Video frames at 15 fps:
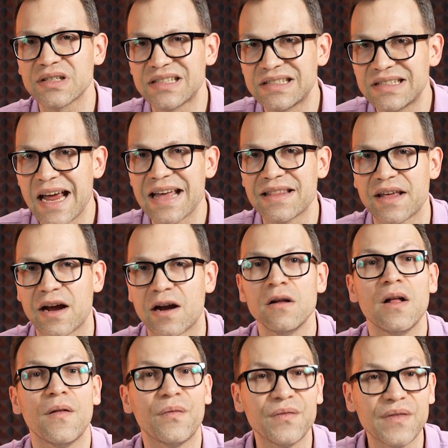to stay there,
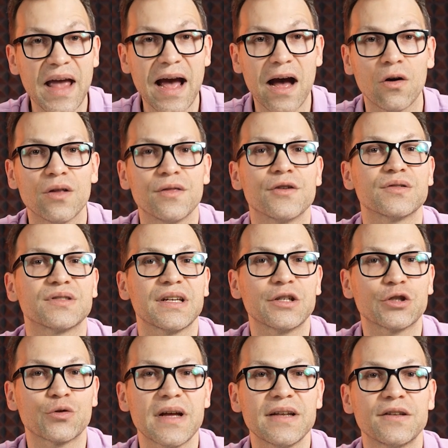now there is a
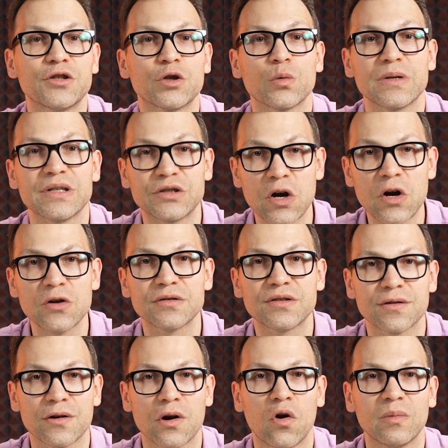trend to return
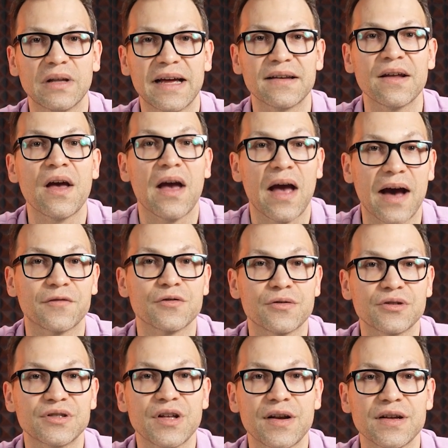to their homeland after
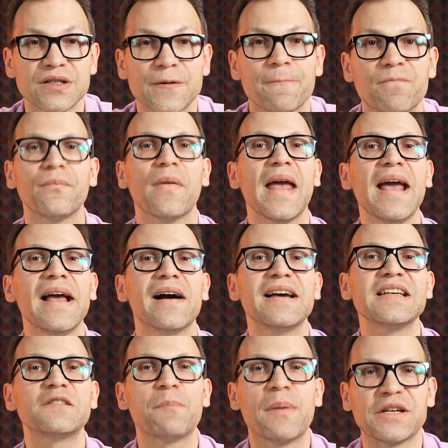their studies.
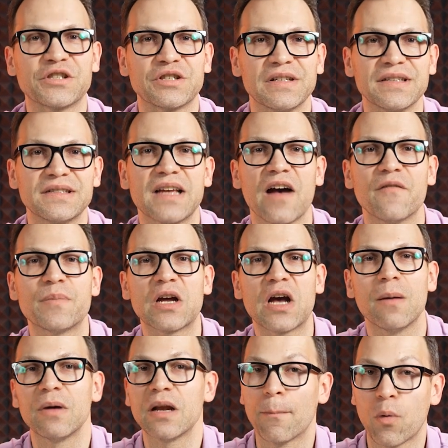AI specialists have
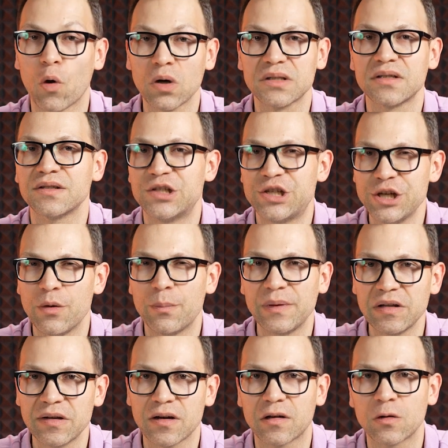become an important
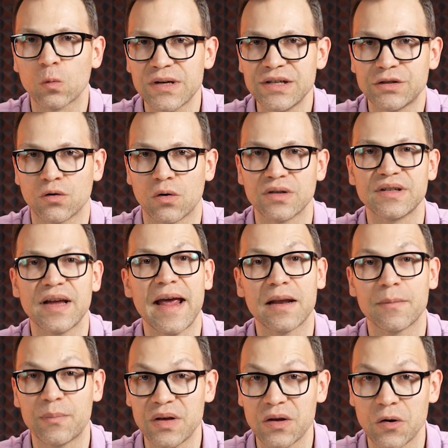geopolitical resource,
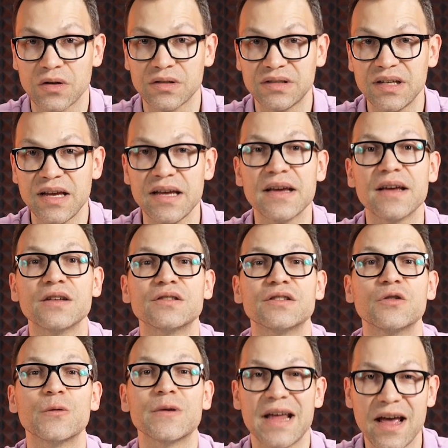and PRC is
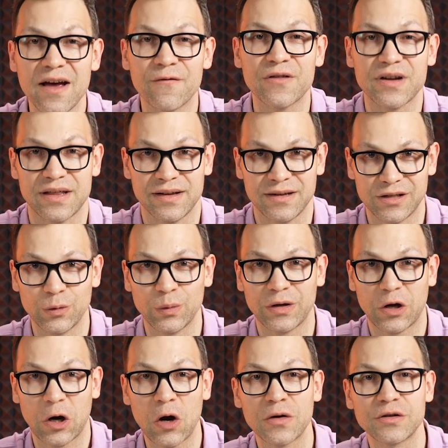doing everything to
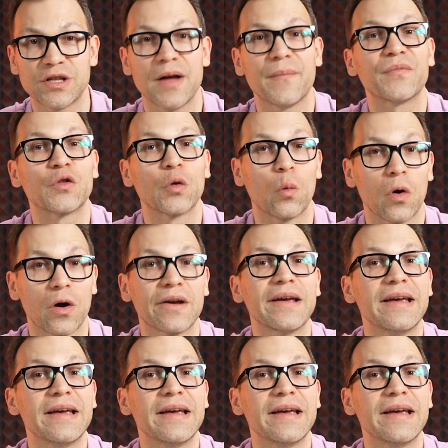encourage them to work